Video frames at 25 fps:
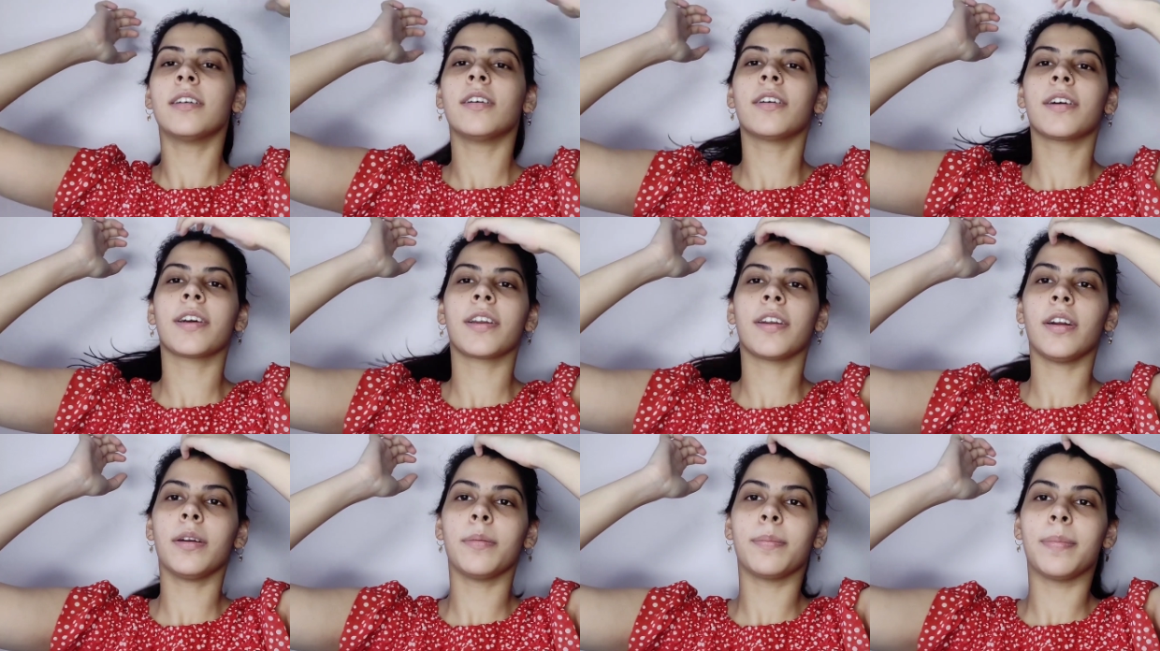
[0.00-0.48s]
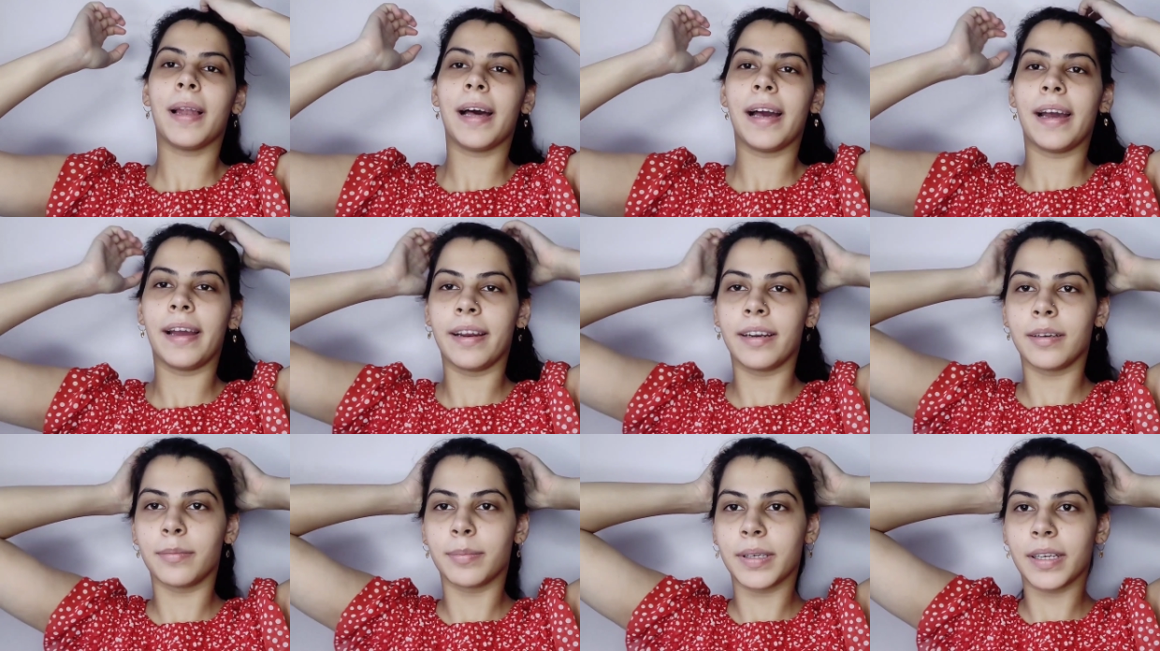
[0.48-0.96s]
Okay, not
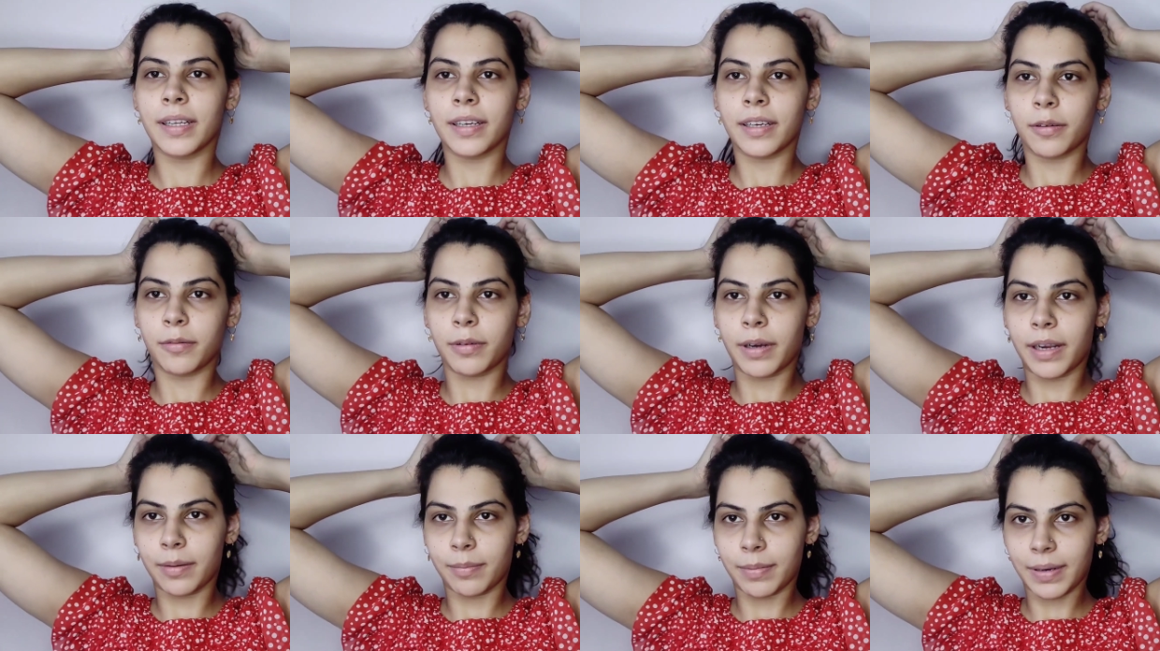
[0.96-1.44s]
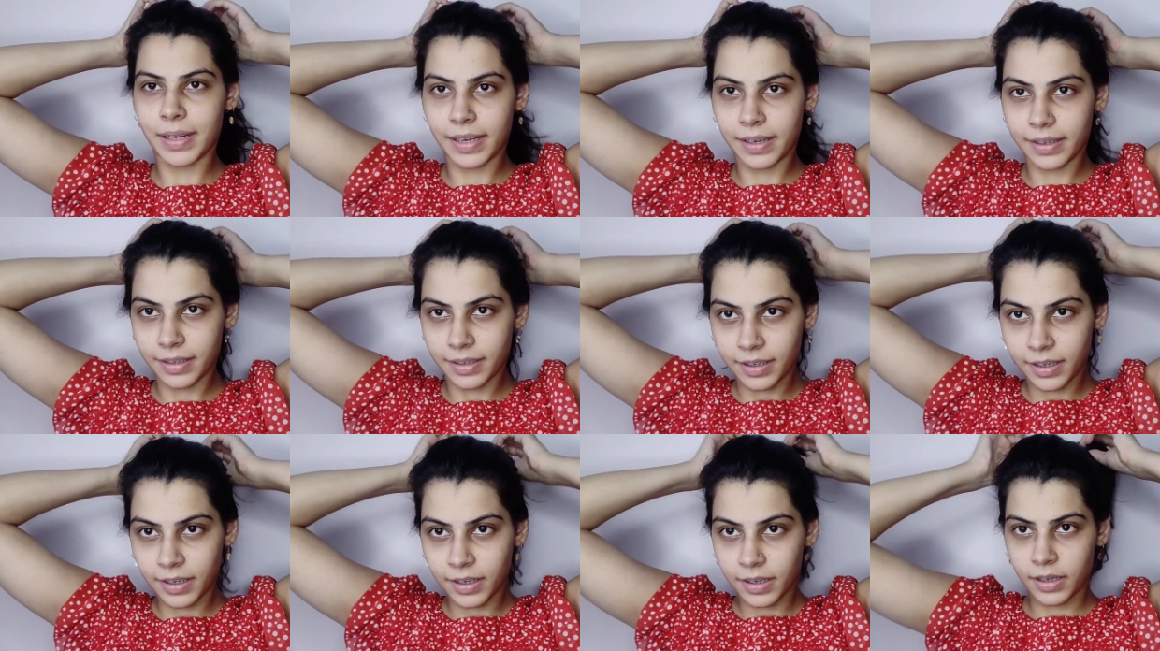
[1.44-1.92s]
blind, but quite
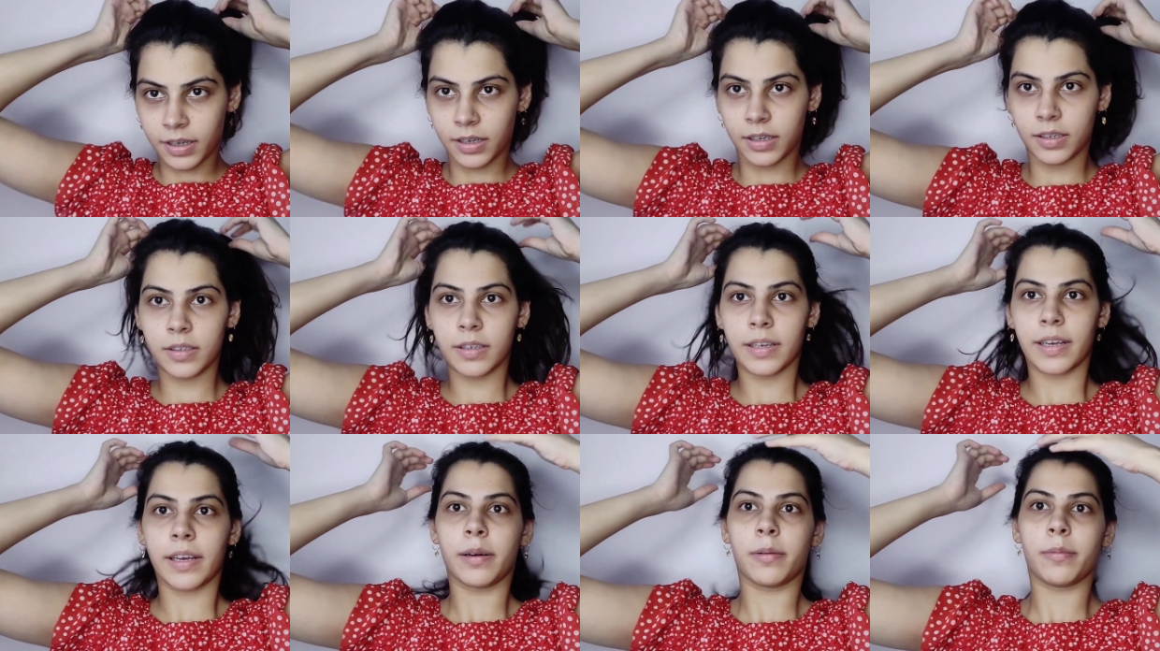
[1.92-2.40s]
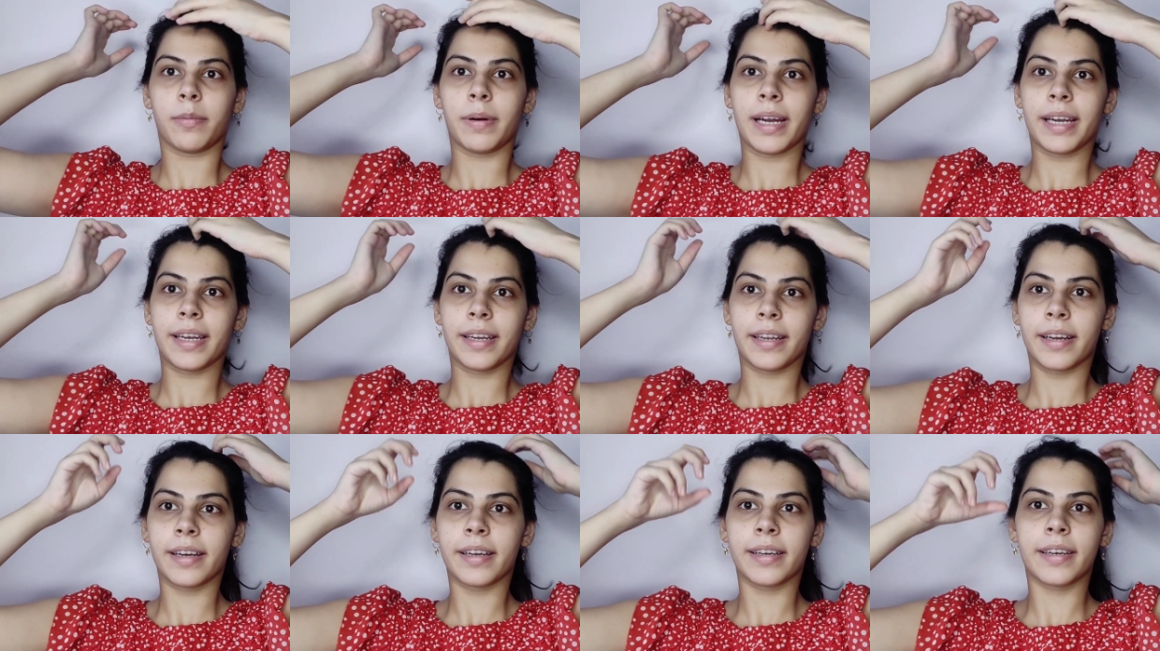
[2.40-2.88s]
blind. Okay,
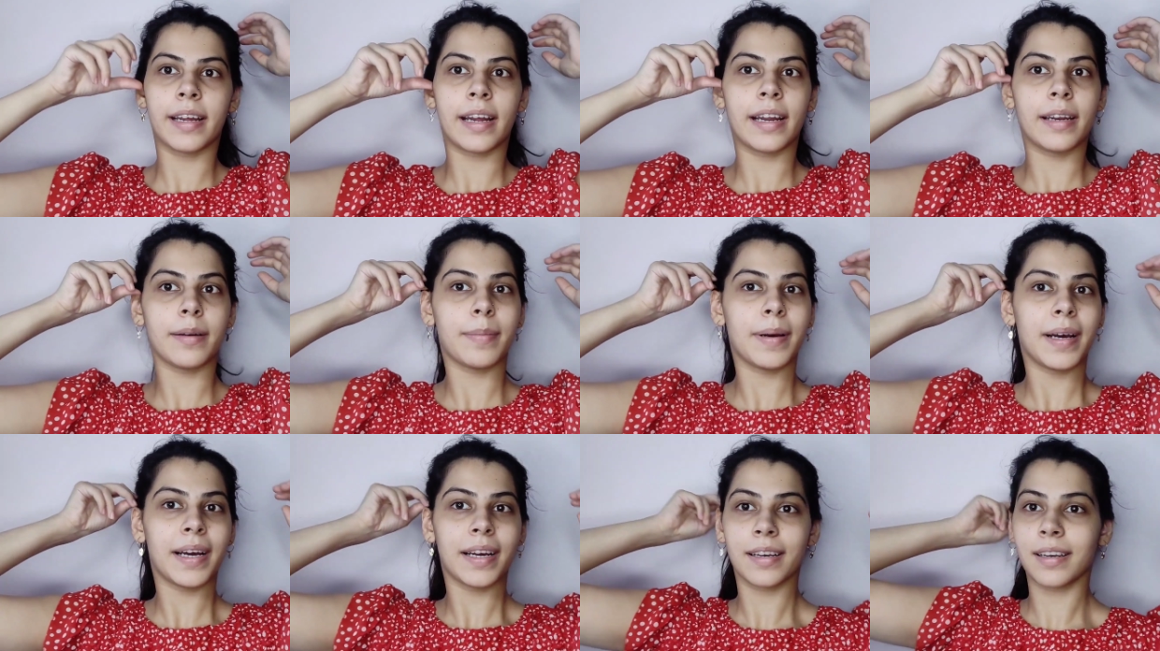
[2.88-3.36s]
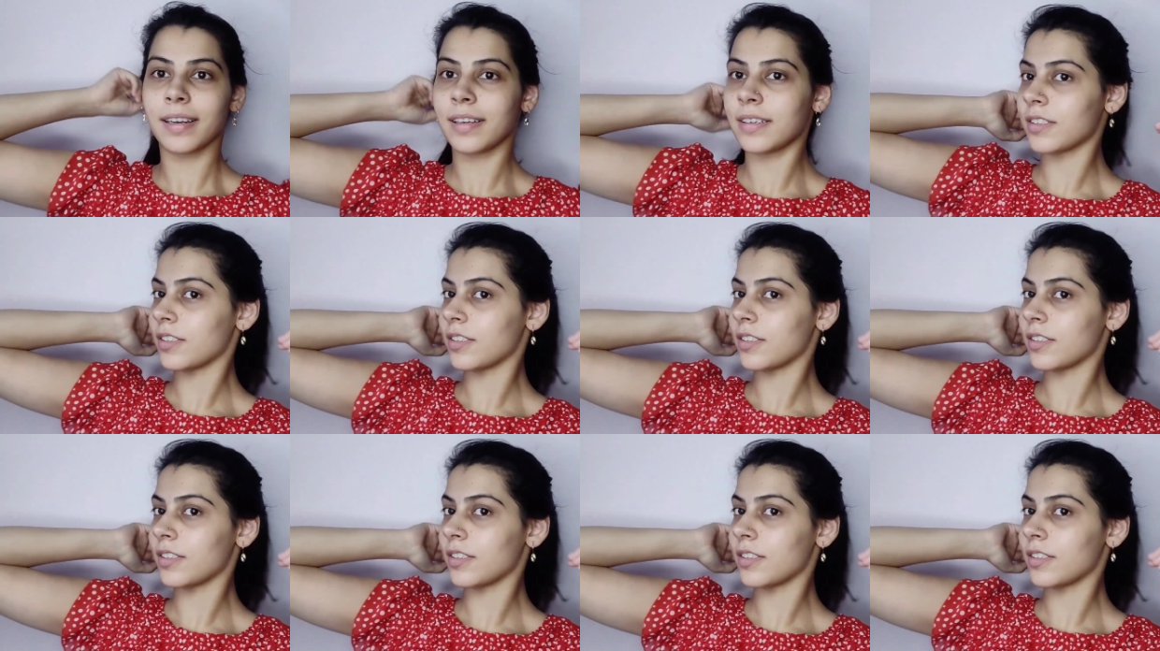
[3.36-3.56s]
wet hair, tight back.